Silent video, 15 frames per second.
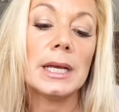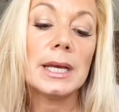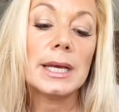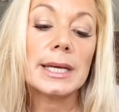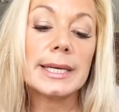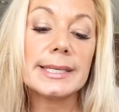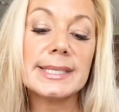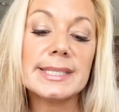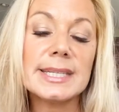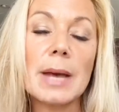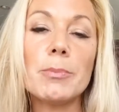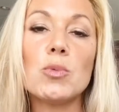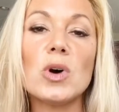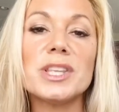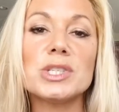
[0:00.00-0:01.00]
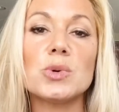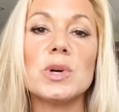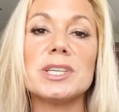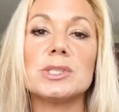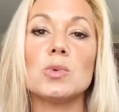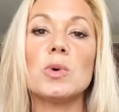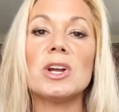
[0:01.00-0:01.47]
Because step 1's
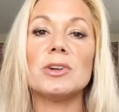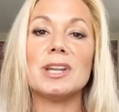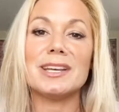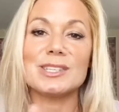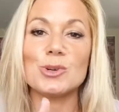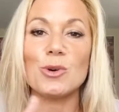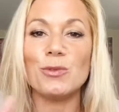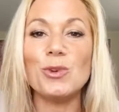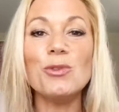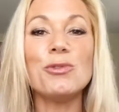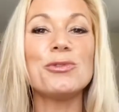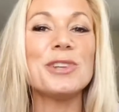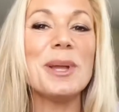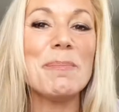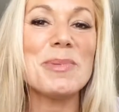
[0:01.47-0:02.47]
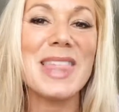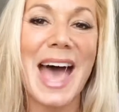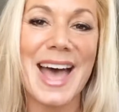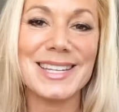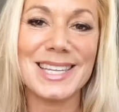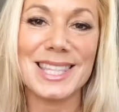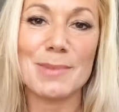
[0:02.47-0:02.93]
always awareness. So if you flip
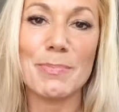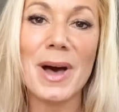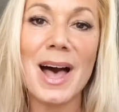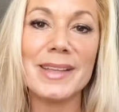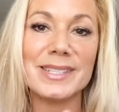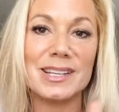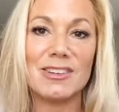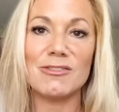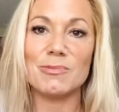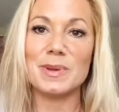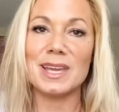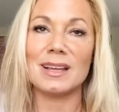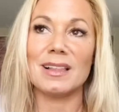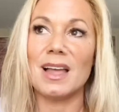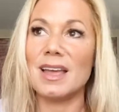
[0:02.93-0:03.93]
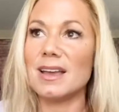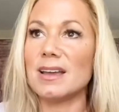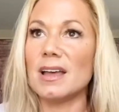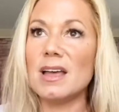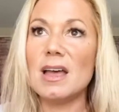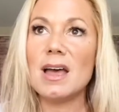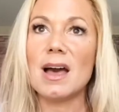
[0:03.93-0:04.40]
that to the positive, being like,
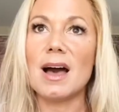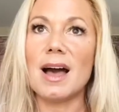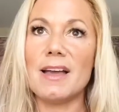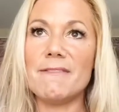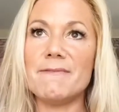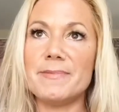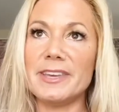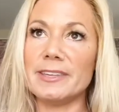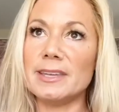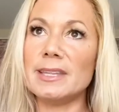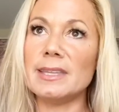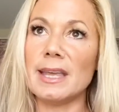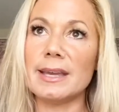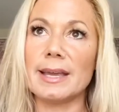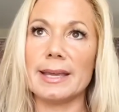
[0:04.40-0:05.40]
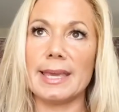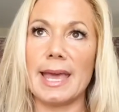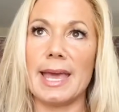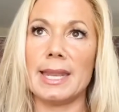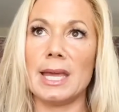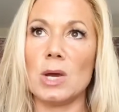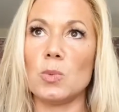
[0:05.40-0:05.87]
I'm feeling like I
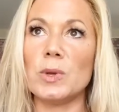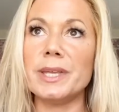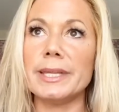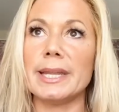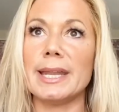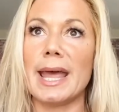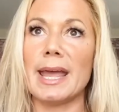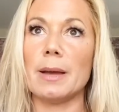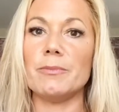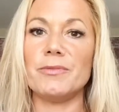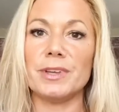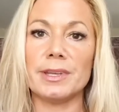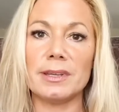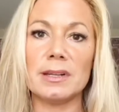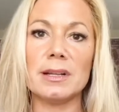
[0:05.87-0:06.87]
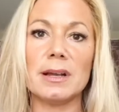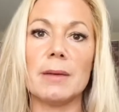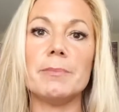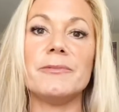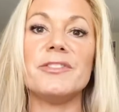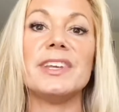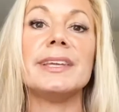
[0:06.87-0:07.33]
can, I will today. I'm feeling
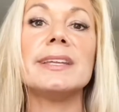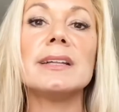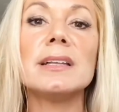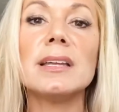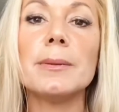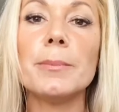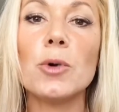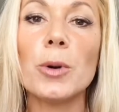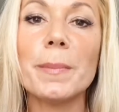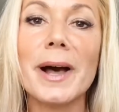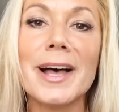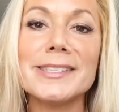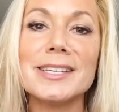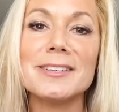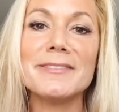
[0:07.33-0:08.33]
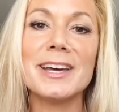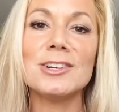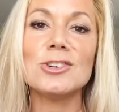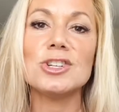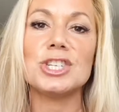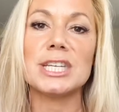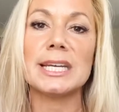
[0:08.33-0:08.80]
a little more positive
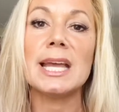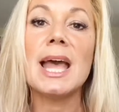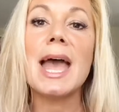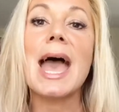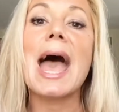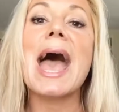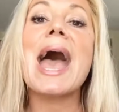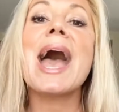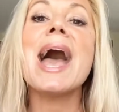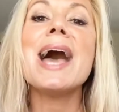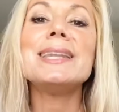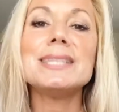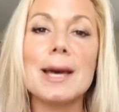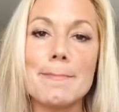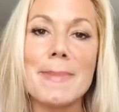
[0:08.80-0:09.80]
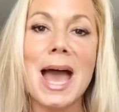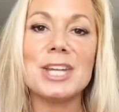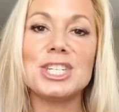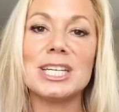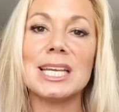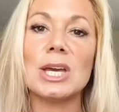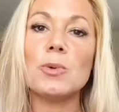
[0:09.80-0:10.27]
energy, and I'm
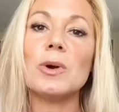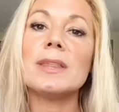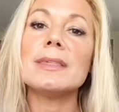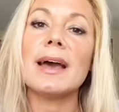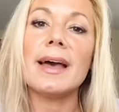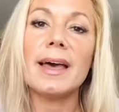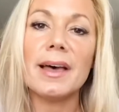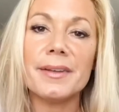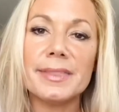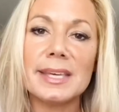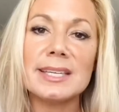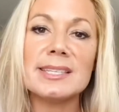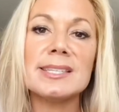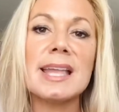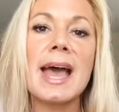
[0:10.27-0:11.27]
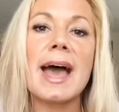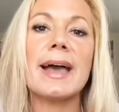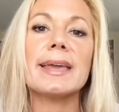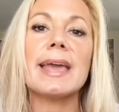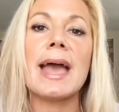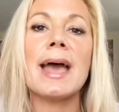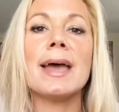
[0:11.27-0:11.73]
matching it with a healthy
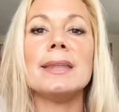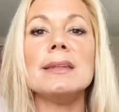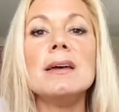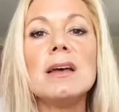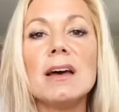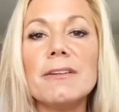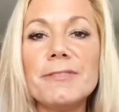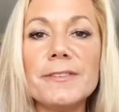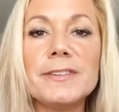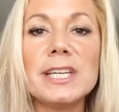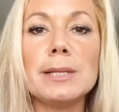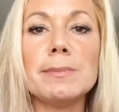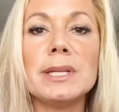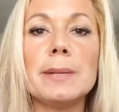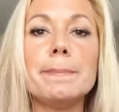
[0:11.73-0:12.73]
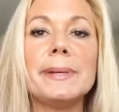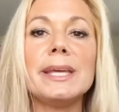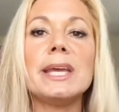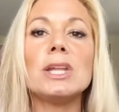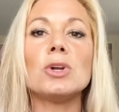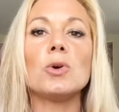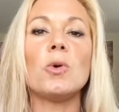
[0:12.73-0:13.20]
snack and a 15-minute
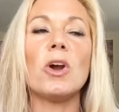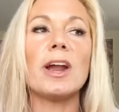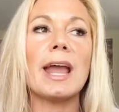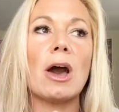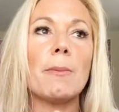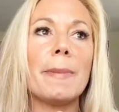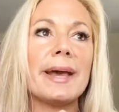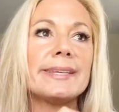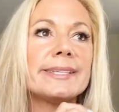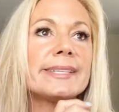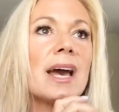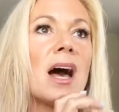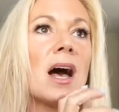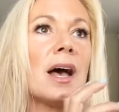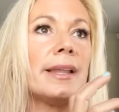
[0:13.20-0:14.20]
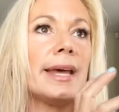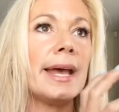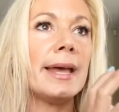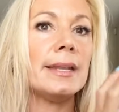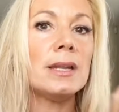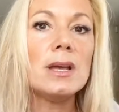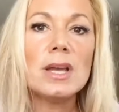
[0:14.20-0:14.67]
beginner workout by Scott,
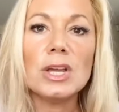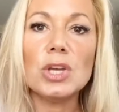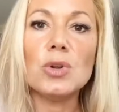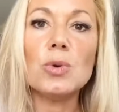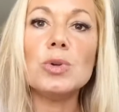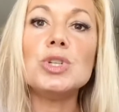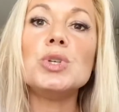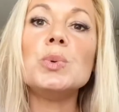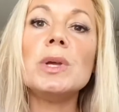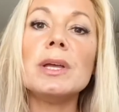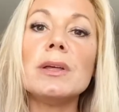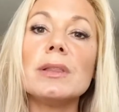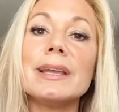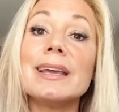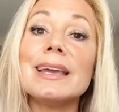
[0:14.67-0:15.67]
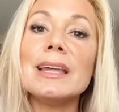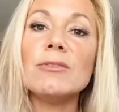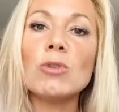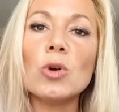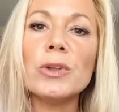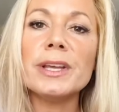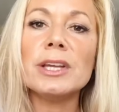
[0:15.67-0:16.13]
and, you know, doing like
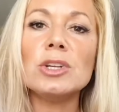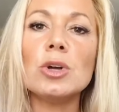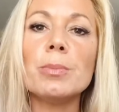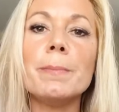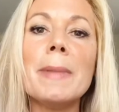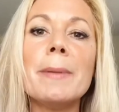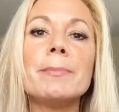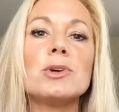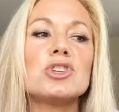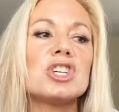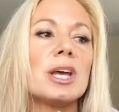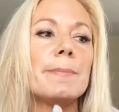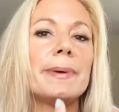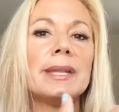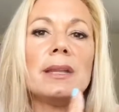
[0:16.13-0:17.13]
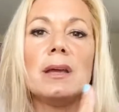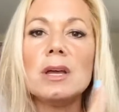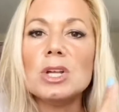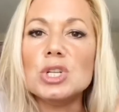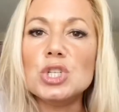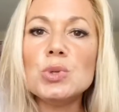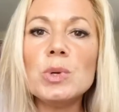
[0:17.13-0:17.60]
enrolling in your membership and
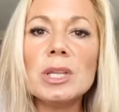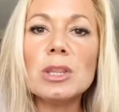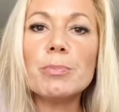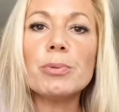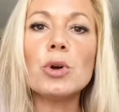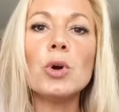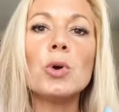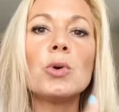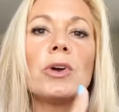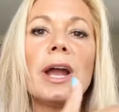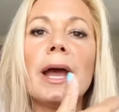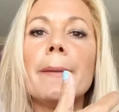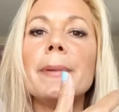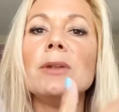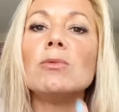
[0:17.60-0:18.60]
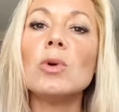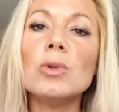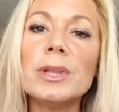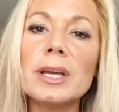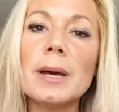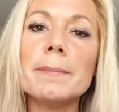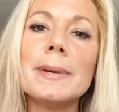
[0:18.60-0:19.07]
doing the program and
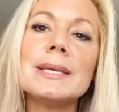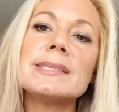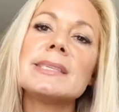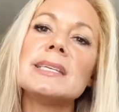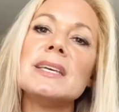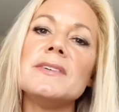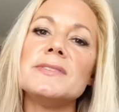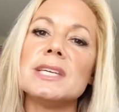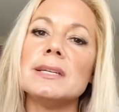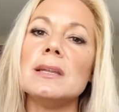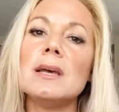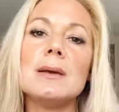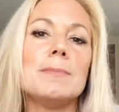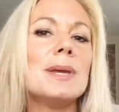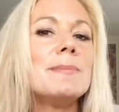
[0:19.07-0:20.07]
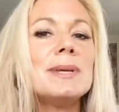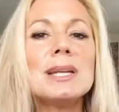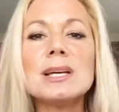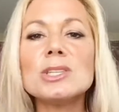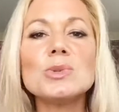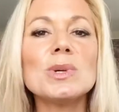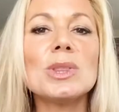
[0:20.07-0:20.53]
rolling up my sleeves, and maybe
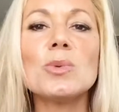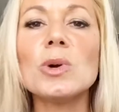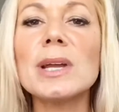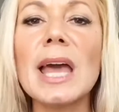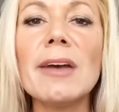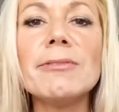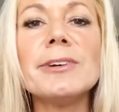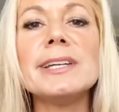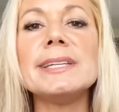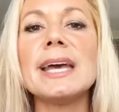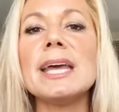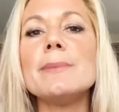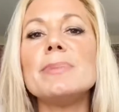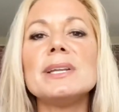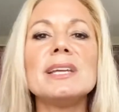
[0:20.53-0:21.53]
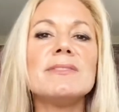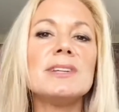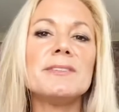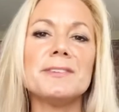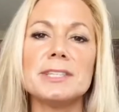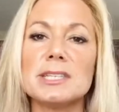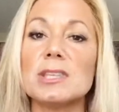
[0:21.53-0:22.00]
not doing the work every day, but even
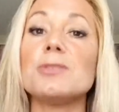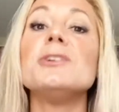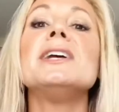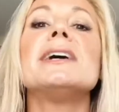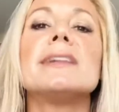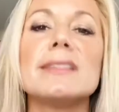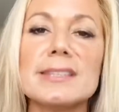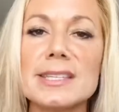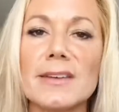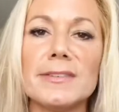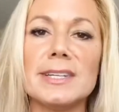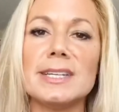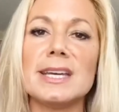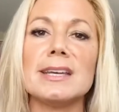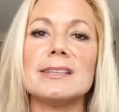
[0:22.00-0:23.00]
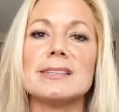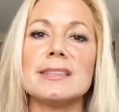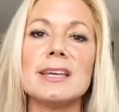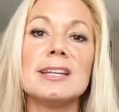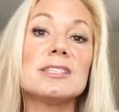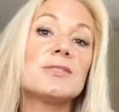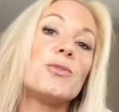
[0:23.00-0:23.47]
if it's 3 out of the 7 days, and
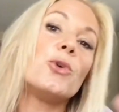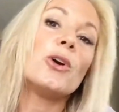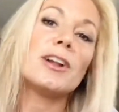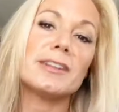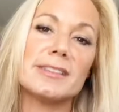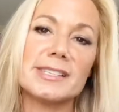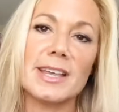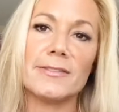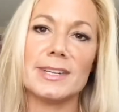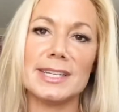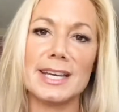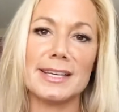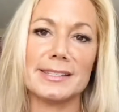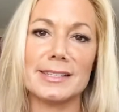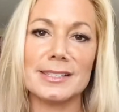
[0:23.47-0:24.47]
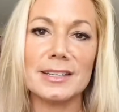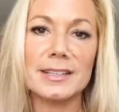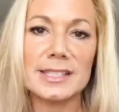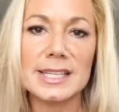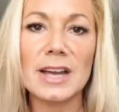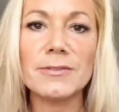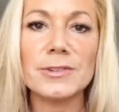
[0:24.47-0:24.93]
then it's 4 out of the 7 days until
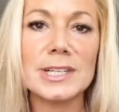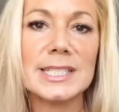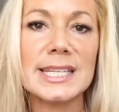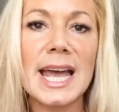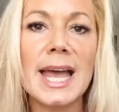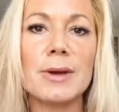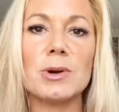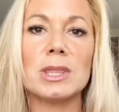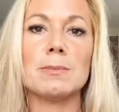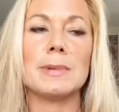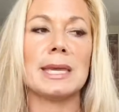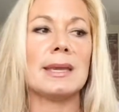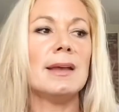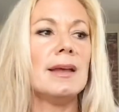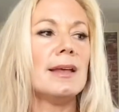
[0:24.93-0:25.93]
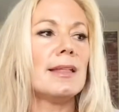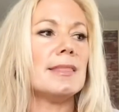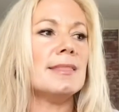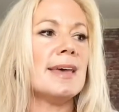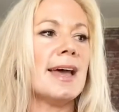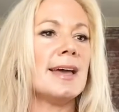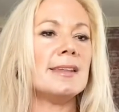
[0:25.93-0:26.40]
it's every day with me,
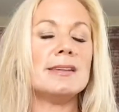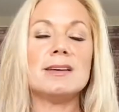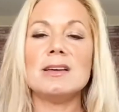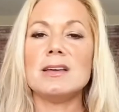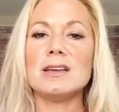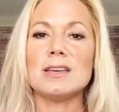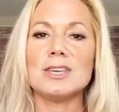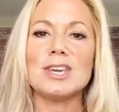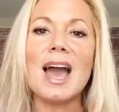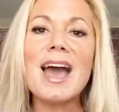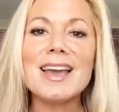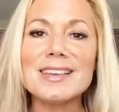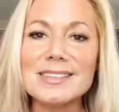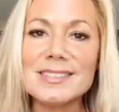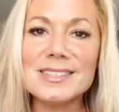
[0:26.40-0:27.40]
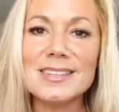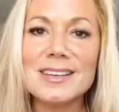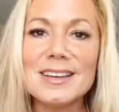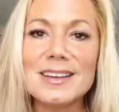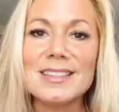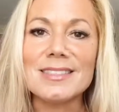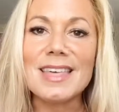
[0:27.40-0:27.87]
then guys,
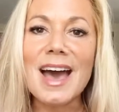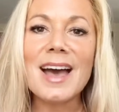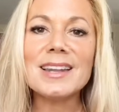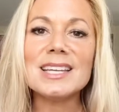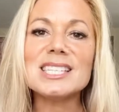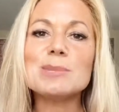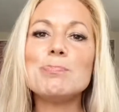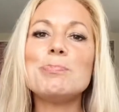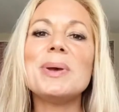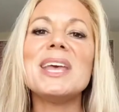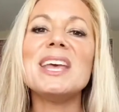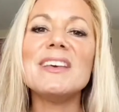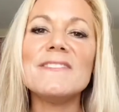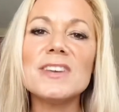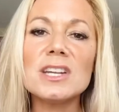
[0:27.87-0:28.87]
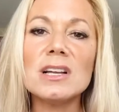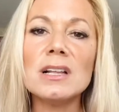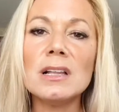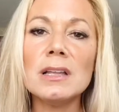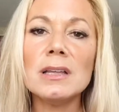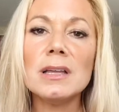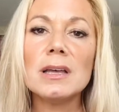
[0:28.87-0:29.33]
that is
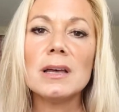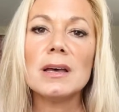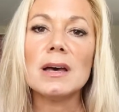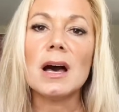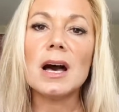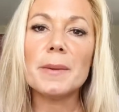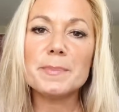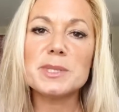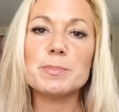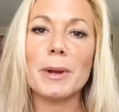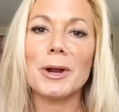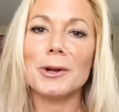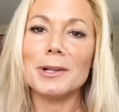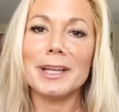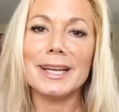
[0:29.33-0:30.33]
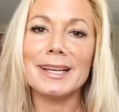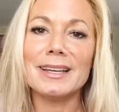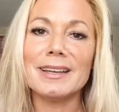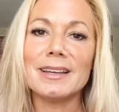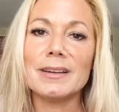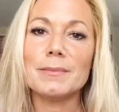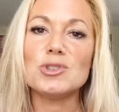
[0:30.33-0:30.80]
pivotal up spiraling,
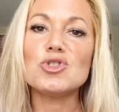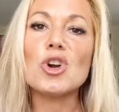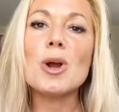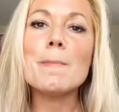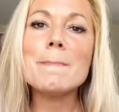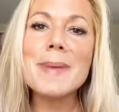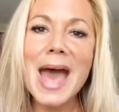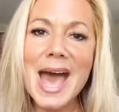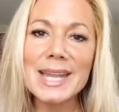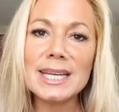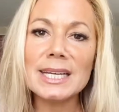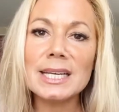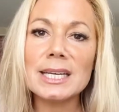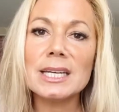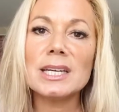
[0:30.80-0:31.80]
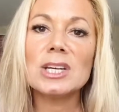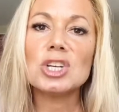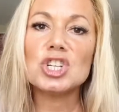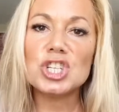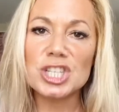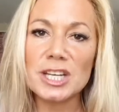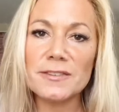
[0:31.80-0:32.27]
dramatic
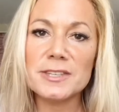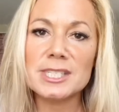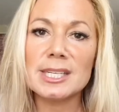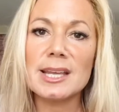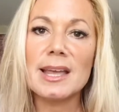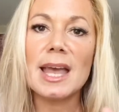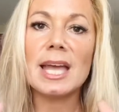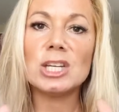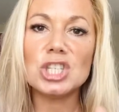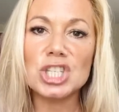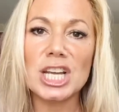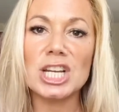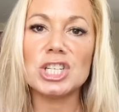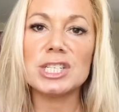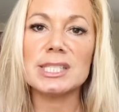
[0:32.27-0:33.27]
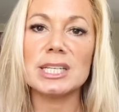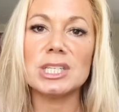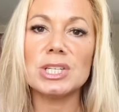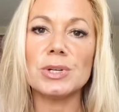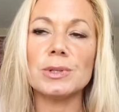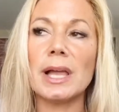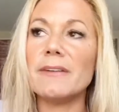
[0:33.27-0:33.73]
shifts and changes
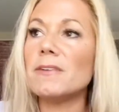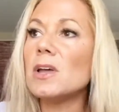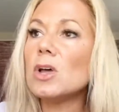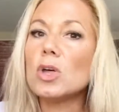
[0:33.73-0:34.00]
into your life.